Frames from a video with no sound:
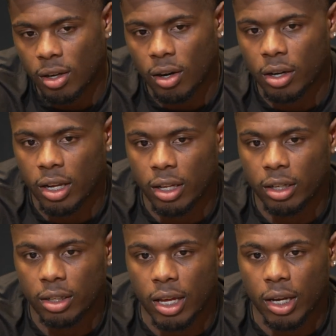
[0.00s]
all that.
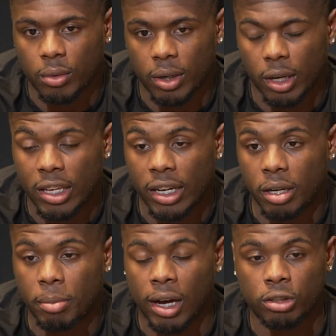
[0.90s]
Like when you get in
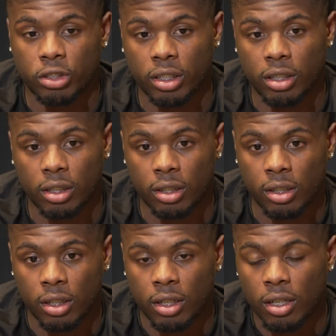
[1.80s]
the boundary,
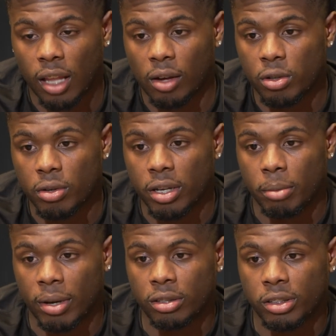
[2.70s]

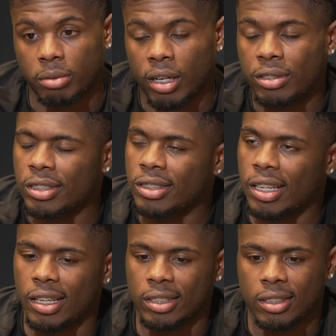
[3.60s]
the boundary is
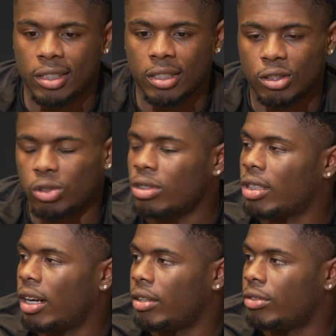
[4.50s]
like the short
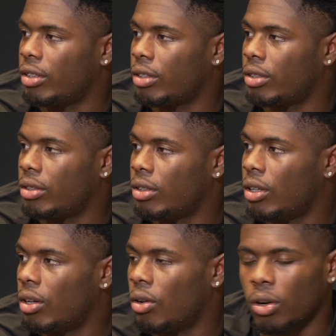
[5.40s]
side of the field.
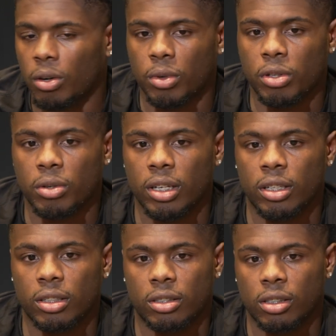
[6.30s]
Or when you
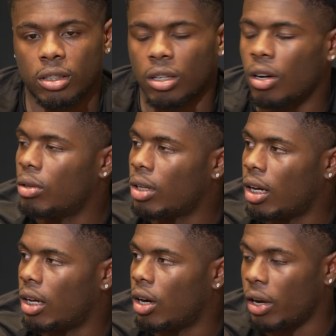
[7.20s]
get to the goal
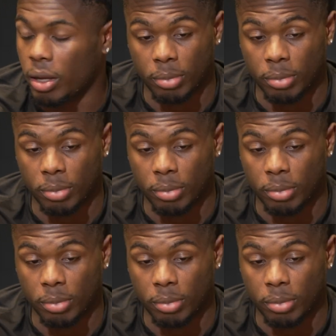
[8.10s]
line, are they